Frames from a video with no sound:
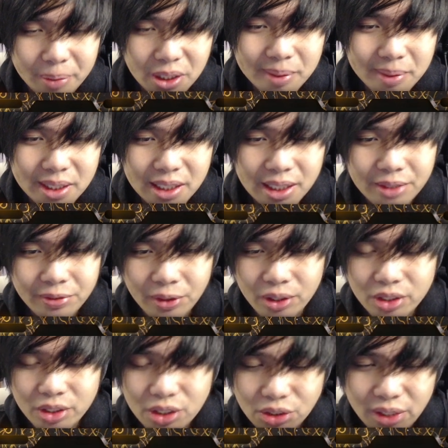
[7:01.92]
to d4,
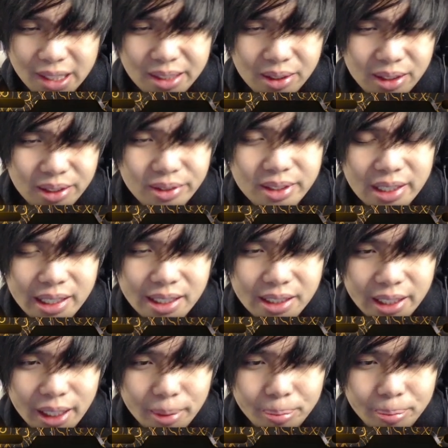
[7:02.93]
just trying to close things
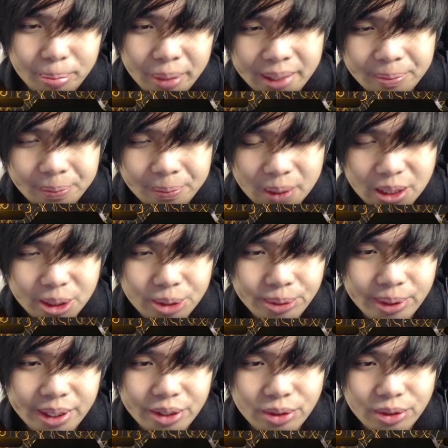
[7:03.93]
up, but it's too
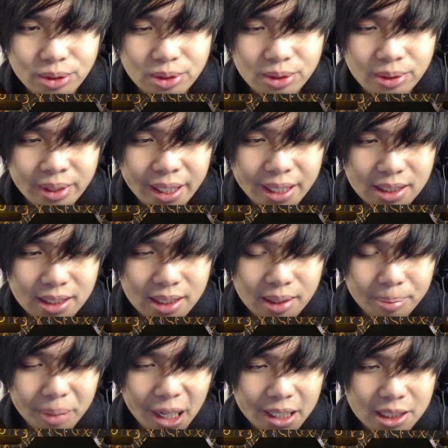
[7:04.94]
little too late.
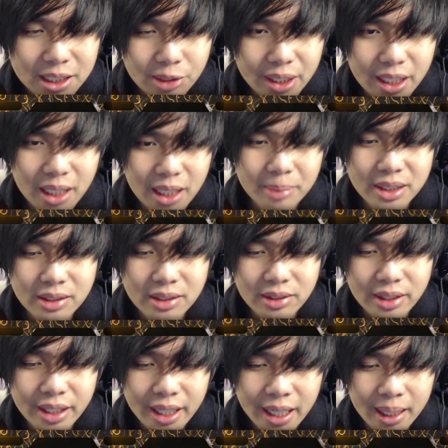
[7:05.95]
Black's queen comes into the
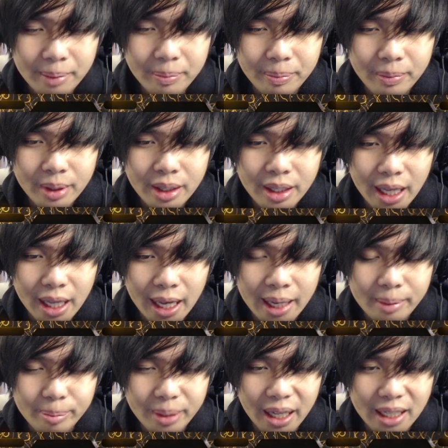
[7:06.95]
game,
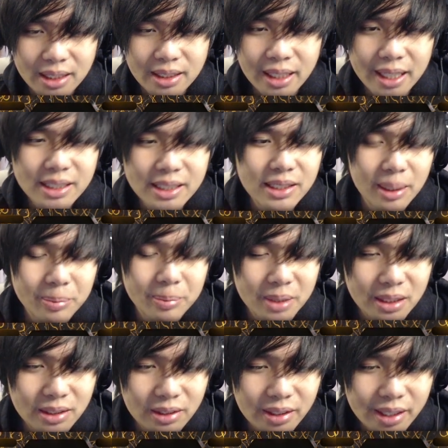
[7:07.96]
and black's knights comes
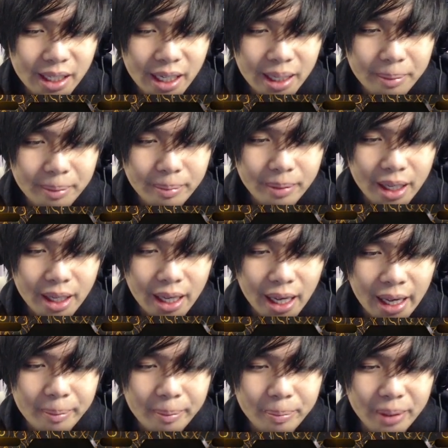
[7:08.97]
into the game,
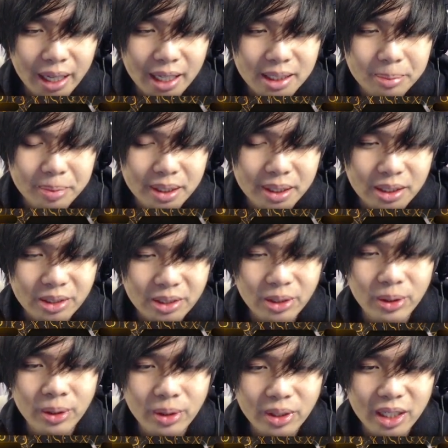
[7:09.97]
and black's pieces
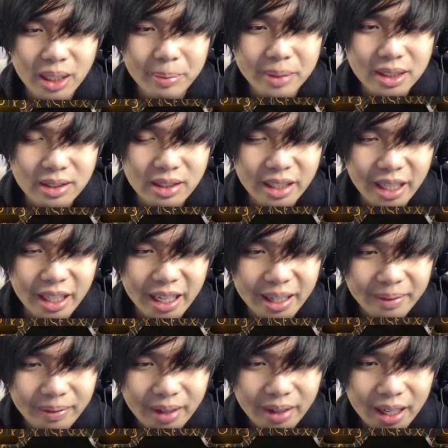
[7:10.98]
all come into the game.
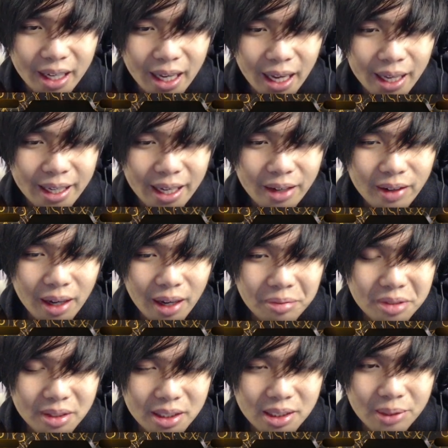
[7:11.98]
And now after
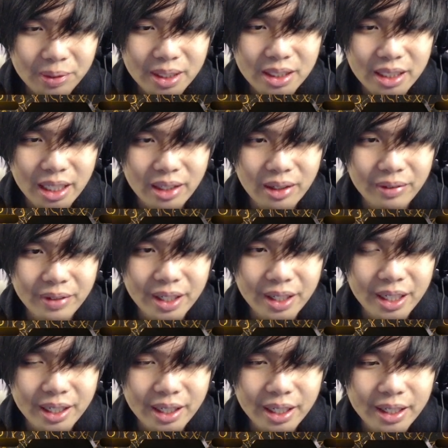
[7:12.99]
this queen check over
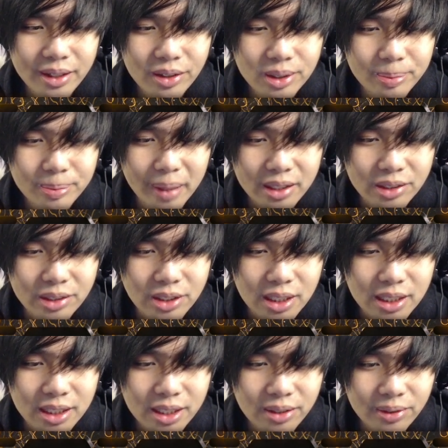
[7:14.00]
here, king goes back to
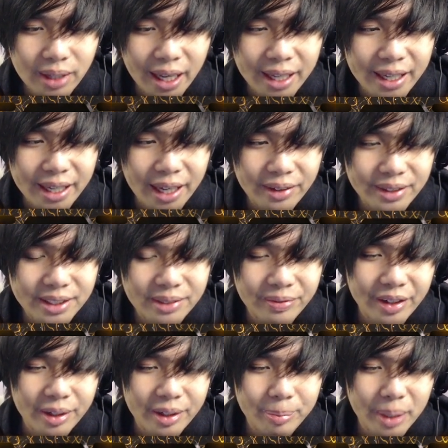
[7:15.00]
g2, and now this
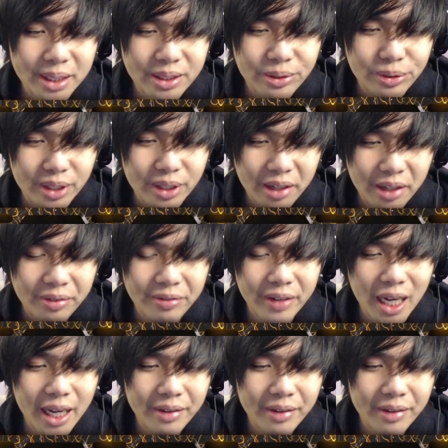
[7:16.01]
very amazing rook f5.